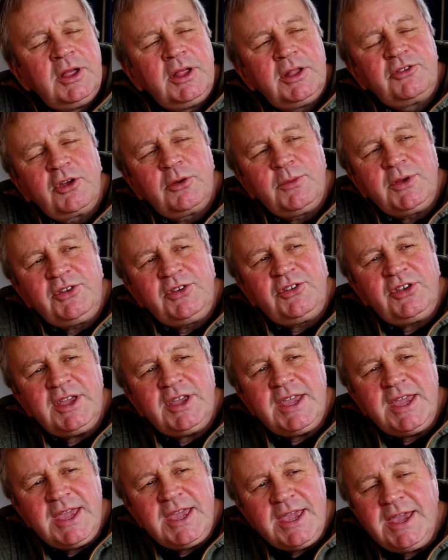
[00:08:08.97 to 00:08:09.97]
And so we
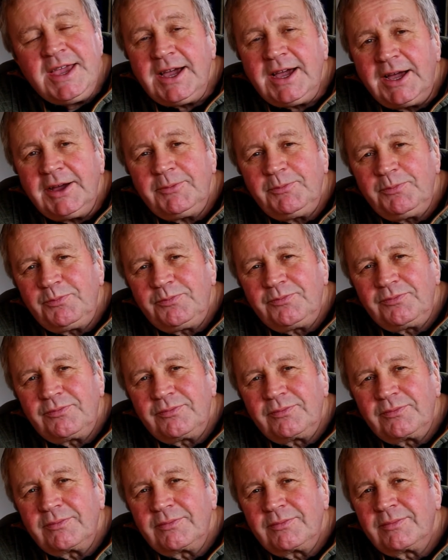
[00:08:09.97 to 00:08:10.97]
see here
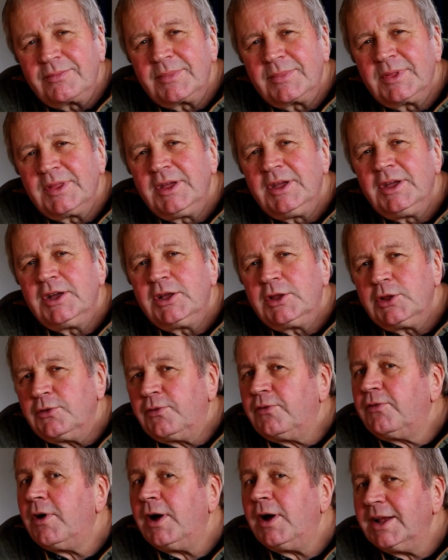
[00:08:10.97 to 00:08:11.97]
the
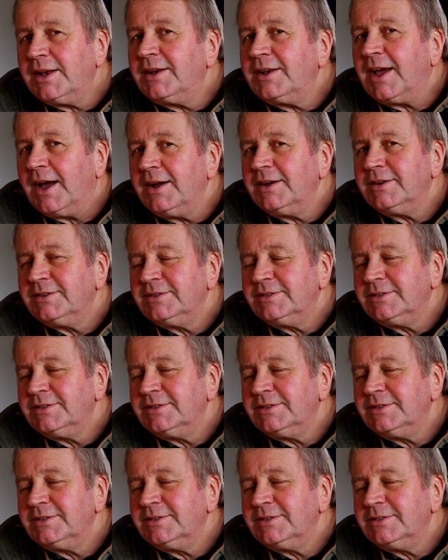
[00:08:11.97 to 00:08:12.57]
finder,